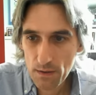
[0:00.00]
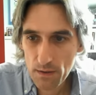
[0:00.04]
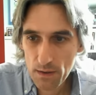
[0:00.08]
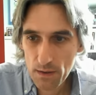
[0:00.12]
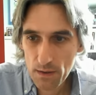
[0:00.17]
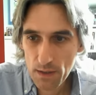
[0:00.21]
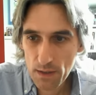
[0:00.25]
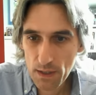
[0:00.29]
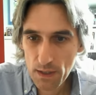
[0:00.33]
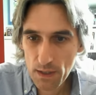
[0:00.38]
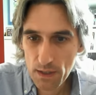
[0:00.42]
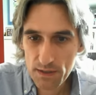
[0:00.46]

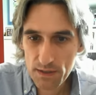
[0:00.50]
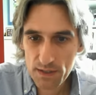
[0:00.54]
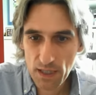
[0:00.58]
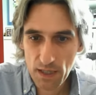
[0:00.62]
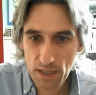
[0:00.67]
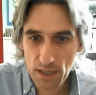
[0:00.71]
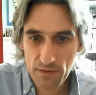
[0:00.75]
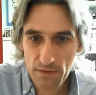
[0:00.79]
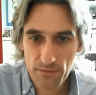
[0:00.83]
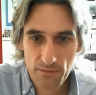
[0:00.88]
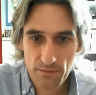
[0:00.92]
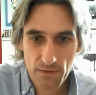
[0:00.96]

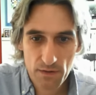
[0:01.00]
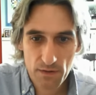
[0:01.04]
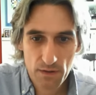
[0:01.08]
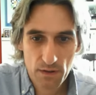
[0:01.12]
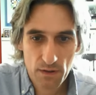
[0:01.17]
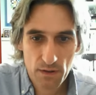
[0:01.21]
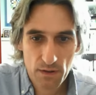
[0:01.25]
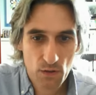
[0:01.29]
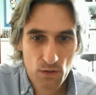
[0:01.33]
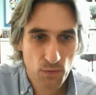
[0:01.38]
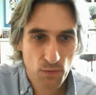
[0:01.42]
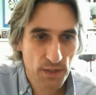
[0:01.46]
instead of
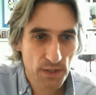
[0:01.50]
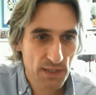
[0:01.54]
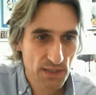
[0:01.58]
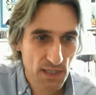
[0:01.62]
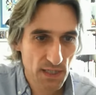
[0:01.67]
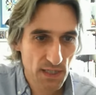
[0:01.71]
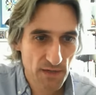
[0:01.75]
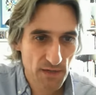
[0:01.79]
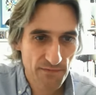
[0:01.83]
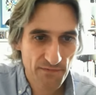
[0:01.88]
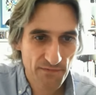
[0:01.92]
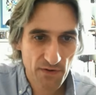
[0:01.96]
queen
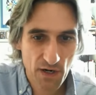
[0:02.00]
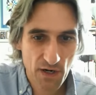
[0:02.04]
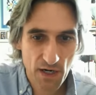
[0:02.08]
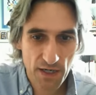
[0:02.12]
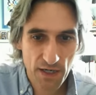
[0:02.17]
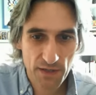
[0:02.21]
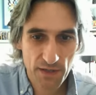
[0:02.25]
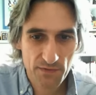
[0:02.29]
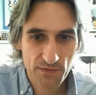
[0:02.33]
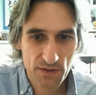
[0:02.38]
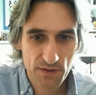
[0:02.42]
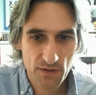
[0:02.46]

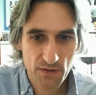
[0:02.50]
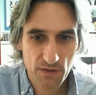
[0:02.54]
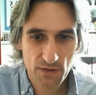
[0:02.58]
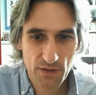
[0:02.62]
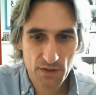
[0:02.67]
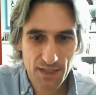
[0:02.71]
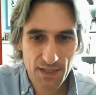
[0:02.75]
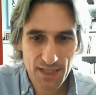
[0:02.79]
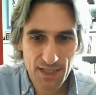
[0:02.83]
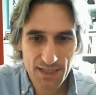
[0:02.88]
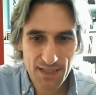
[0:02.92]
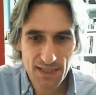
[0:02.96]
c5. So
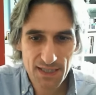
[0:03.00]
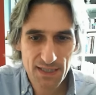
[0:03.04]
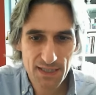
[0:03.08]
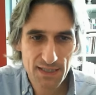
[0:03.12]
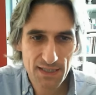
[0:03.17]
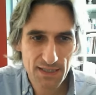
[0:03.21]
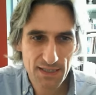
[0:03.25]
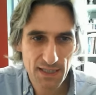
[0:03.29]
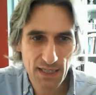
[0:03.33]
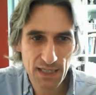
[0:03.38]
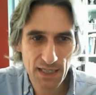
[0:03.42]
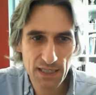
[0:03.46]
this
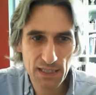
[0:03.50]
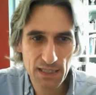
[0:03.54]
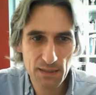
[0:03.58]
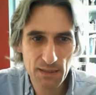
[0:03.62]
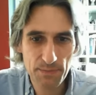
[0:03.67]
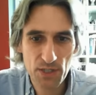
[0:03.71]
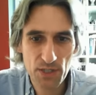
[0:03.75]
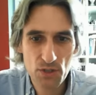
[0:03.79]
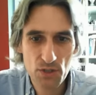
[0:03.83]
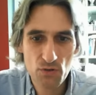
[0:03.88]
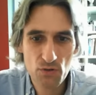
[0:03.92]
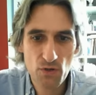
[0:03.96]
is a little
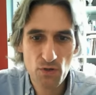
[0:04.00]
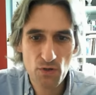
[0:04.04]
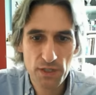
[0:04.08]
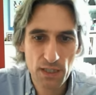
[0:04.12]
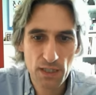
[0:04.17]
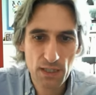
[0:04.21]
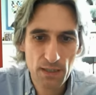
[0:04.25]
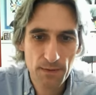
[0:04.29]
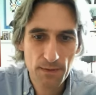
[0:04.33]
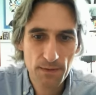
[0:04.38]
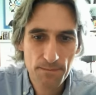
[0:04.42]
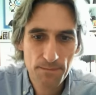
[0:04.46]
bit
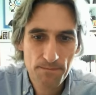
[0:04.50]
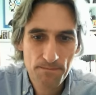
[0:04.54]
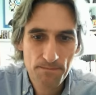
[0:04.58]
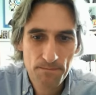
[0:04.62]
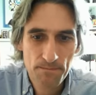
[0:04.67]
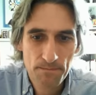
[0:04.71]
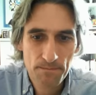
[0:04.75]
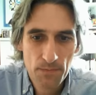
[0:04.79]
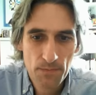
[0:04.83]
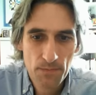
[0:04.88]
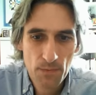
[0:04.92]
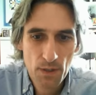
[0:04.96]
tricky.
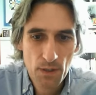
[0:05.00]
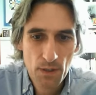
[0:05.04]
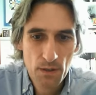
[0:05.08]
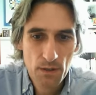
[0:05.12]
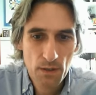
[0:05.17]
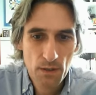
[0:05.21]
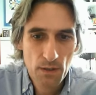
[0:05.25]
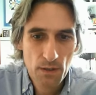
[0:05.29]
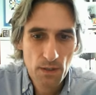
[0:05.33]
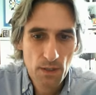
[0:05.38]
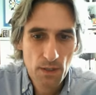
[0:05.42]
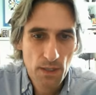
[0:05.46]

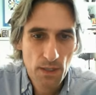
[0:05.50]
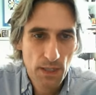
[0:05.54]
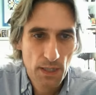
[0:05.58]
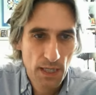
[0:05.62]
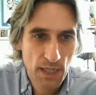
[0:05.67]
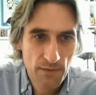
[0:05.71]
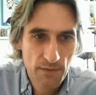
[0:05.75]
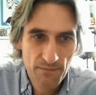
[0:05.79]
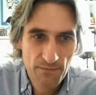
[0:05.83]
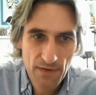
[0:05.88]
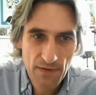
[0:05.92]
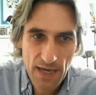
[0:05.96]

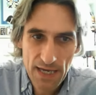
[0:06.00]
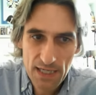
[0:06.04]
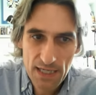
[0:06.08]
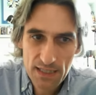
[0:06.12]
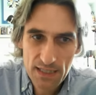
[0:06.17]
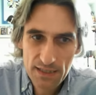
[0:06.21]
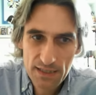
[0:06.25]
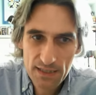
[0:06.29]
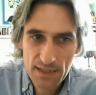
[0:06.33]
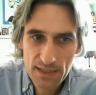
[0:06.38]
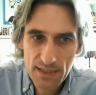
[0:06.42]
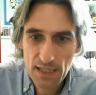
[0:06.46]
If
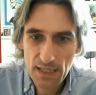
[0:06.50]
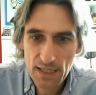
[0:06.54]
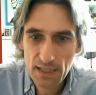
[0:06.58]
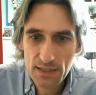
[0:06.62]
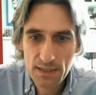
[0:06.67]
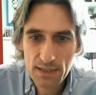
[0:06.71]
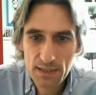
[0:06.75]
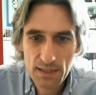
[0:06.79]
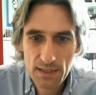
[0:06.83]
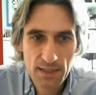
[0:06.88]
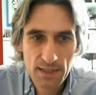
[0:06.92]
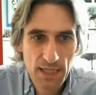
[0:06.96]

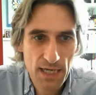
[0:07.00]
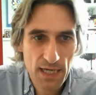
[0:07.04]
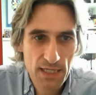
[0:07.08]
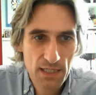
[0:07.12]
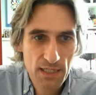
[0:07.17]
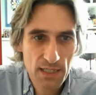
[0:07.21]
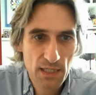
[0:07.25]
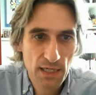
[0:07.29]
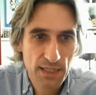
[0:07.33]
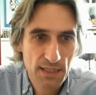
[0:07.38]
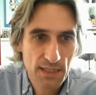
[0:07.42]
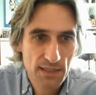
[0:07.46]
a6, then
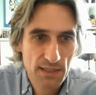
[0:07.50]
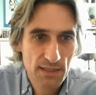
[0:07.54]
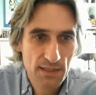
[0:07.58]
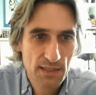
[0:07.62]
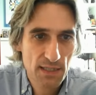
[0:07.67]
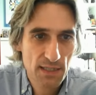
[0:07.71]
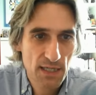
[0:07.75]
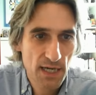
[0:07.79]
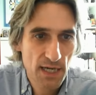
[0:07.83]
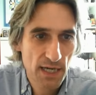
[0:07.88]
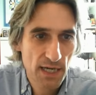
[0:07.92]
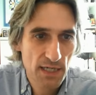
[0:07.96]
knight
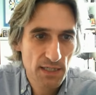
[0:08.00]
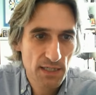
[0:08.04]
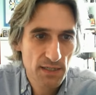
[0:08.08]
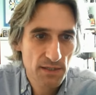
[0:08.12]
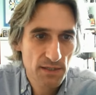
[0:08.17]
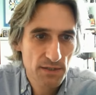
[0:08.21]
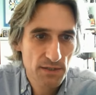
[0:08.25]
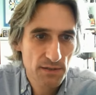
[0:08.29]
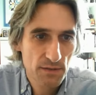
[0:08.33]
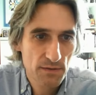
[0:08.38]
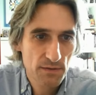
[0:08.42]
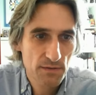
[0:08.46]

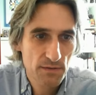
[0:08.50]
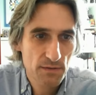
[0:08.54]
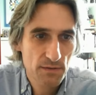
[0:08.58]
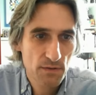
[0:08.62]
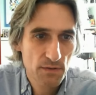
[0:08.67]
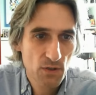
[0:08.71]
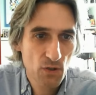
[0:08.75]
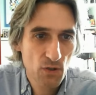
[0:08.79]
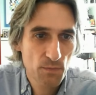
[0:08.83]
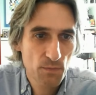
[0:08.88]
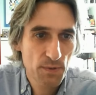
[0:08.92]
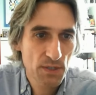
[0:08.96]
c8,
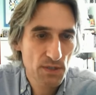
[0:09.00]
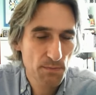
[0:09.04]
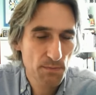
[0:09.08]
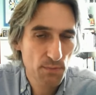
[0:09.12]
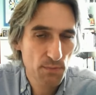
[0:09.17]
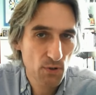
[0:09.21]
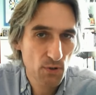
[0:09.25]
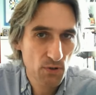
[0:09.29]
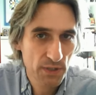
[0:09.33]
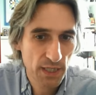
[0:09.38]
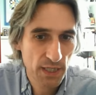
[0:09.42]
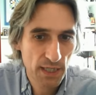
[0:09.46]
hoping to
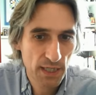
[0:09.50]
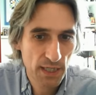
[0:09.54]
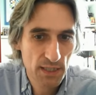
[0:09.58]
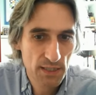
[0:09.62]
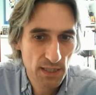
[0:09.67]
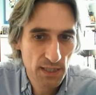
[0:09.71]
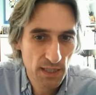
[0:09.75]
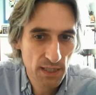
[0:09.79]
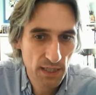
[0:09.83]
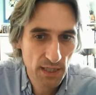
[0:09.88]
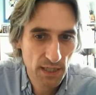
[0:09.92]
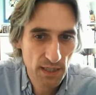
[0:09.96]
blockade
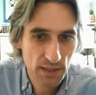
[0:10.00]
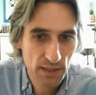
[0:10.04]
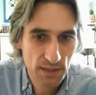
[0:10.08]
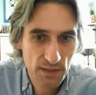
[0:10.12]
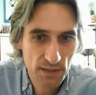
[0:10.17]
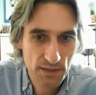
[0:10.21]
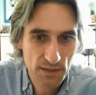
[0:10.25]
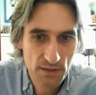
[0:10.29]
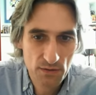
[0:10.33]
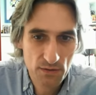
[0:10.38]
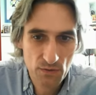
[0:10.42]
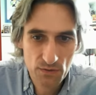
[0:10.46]
here,
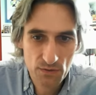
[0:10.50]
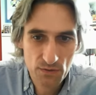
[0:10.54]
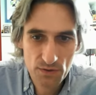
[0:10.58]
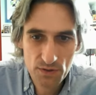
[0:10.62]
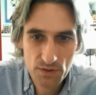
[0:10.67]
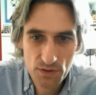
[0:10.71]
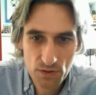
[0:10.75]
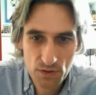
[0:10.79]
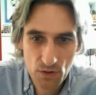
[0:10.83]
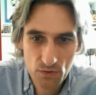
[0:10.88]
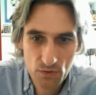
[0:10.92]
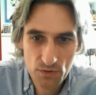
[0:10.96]
is not
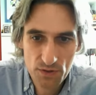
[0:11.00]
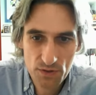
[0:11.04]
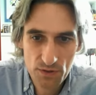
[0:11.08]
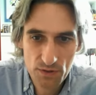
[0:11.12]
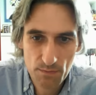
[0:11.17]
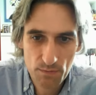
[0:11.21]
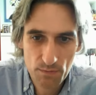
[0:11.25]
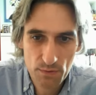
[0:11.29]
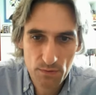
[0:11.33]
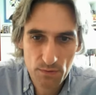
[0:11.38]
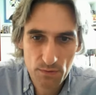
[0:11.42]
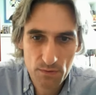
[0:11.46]
so
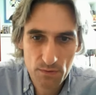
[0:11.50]
simple.